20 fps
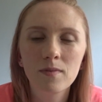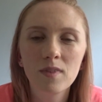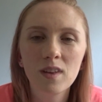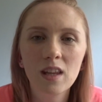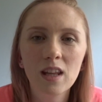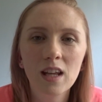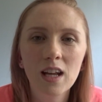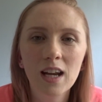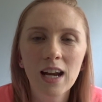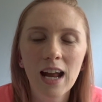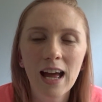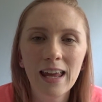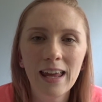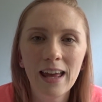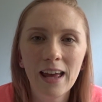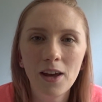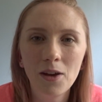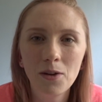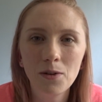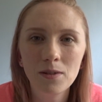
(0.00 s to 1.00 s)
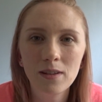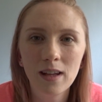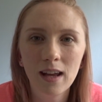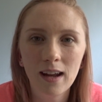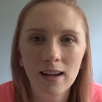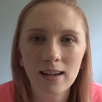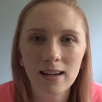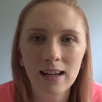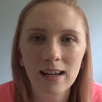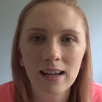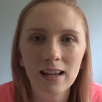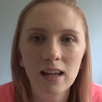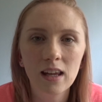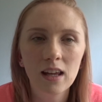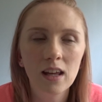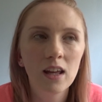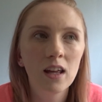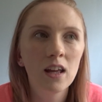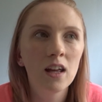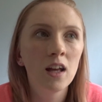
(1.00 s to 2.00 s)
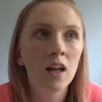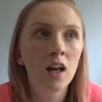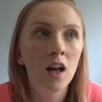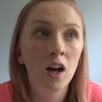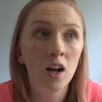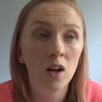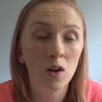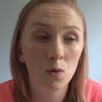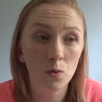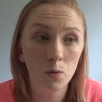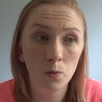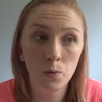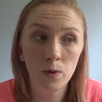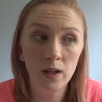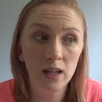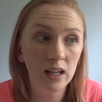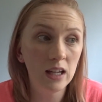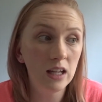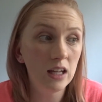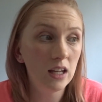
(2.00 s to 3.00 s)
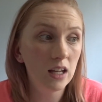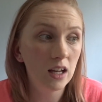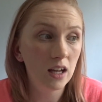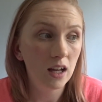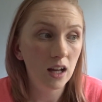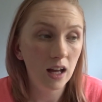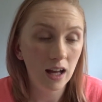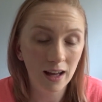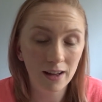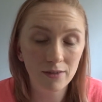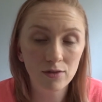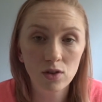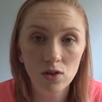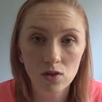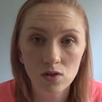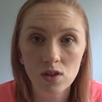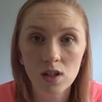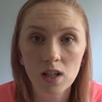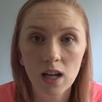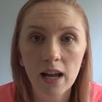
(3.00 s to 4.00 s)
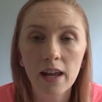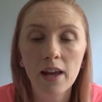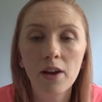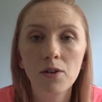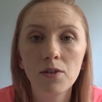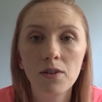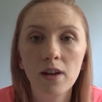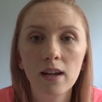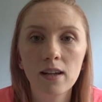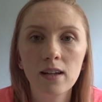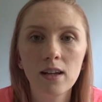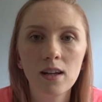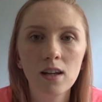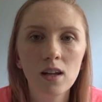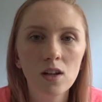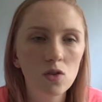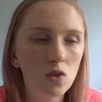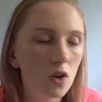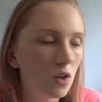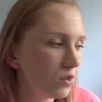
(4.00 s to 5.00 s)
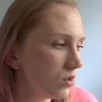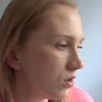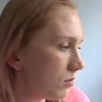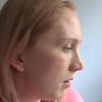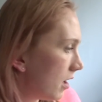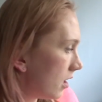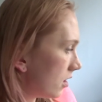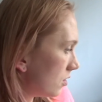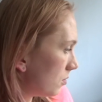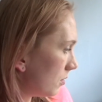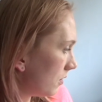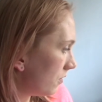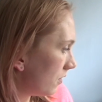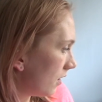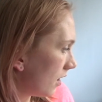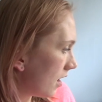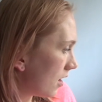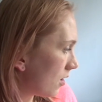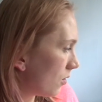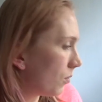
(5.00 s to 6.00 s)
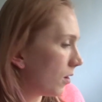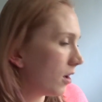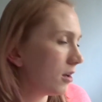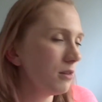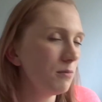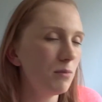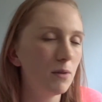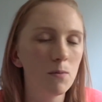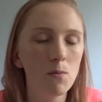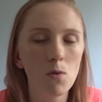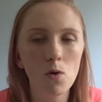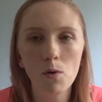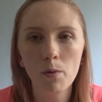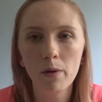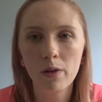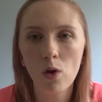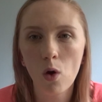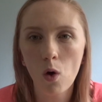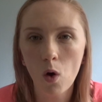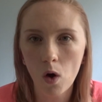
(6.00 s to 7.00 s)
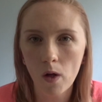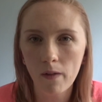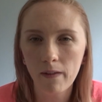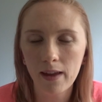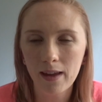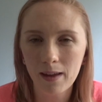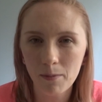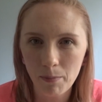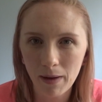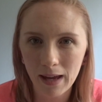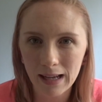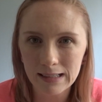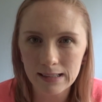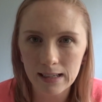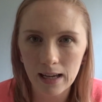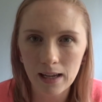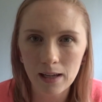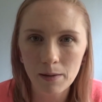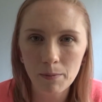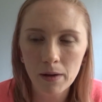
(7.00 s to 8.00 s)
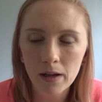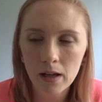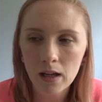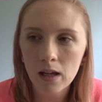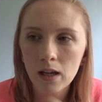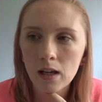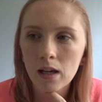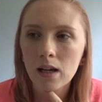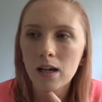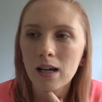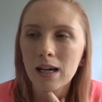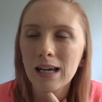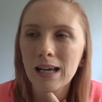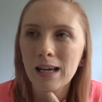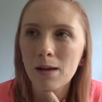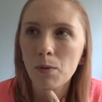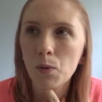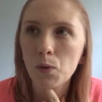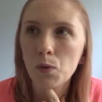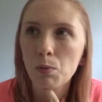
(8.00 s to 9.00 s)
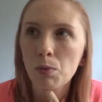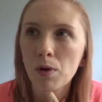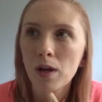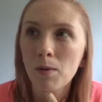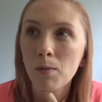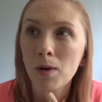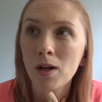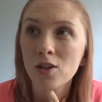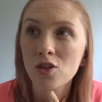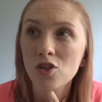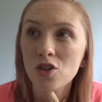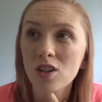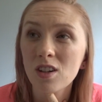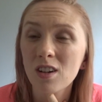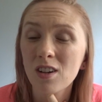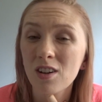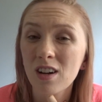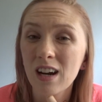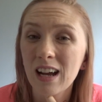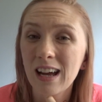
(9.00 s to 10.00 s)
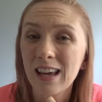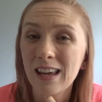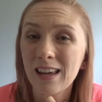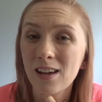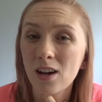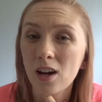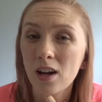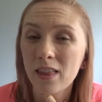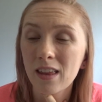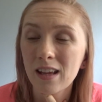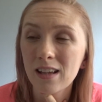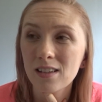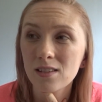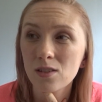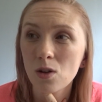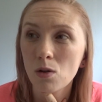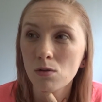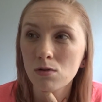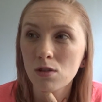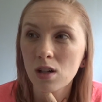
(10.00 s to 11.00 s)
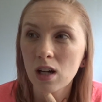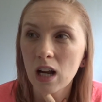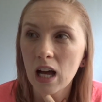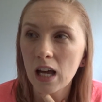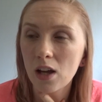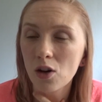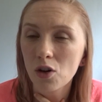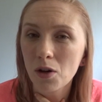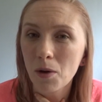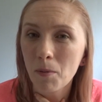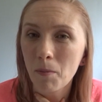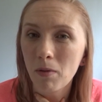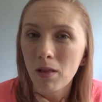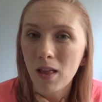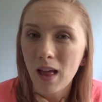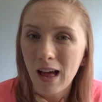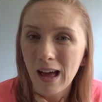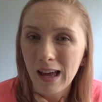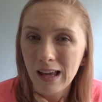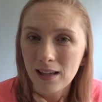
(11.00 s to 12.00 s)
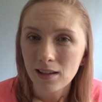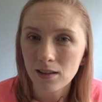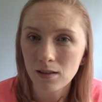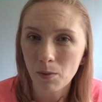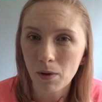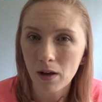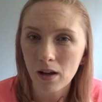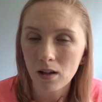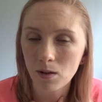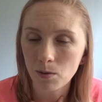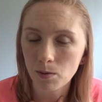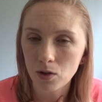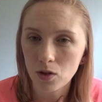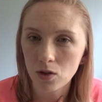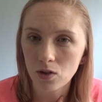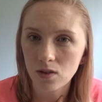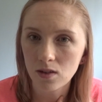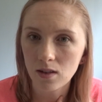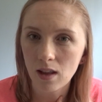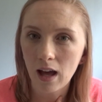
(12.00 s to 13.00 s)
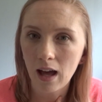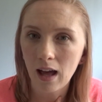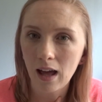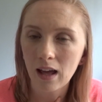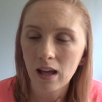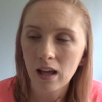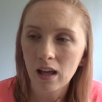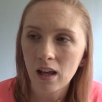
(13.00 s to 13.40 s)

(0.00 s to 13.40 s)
The cry it out technique. We have used the cry it out technique, not so much with the little one, but more with Holly at bedtime. It was pretty much cry, I think it's called cry or comply as well. We used that.